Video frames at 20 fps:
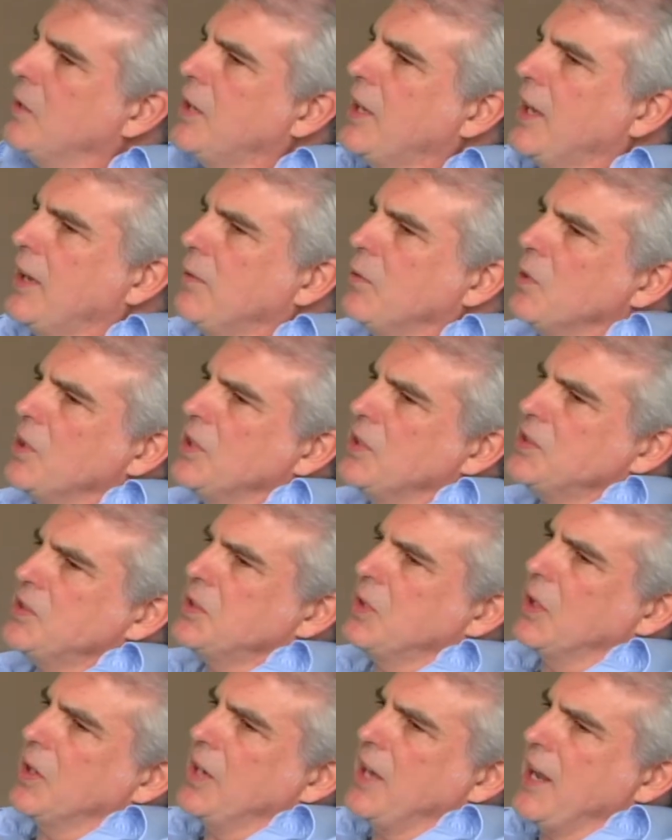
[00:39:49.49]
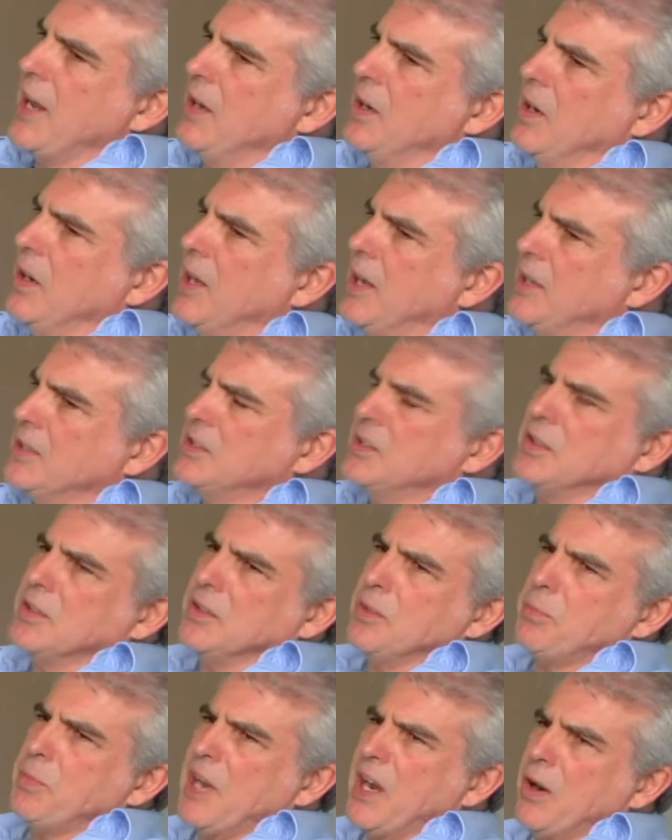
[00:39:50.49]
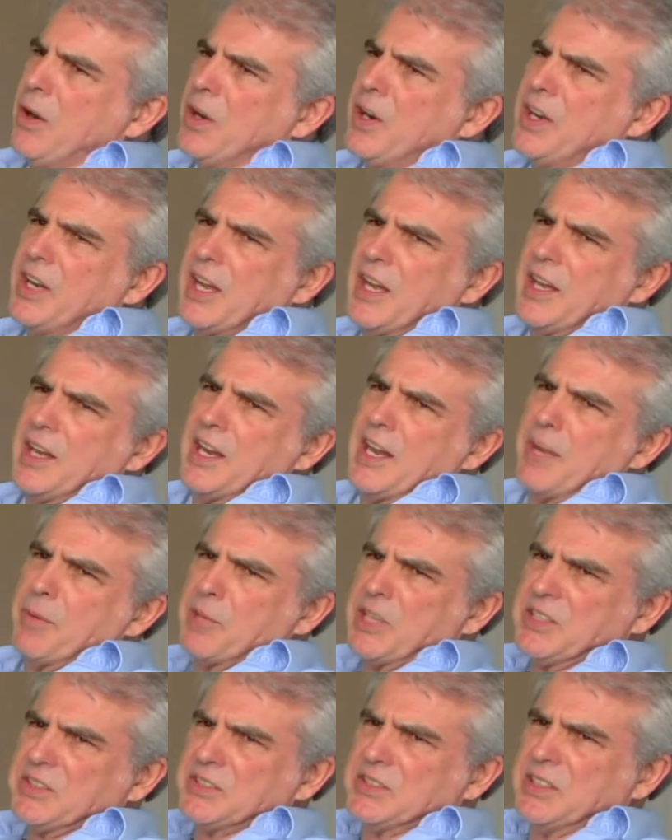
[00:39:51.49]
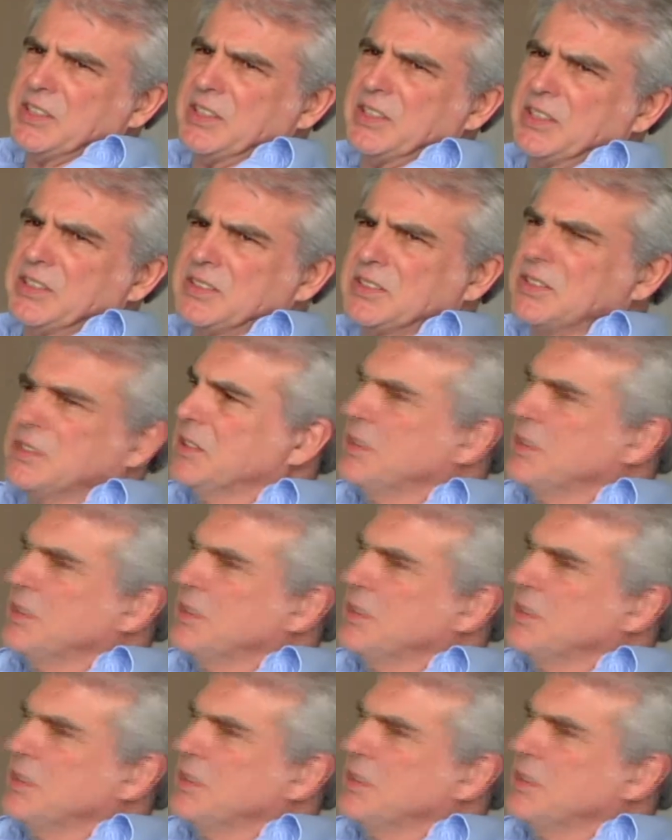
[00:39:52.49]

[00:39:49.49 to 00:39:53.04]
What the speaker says: okay, well, let's start analyzing the power dynamics that is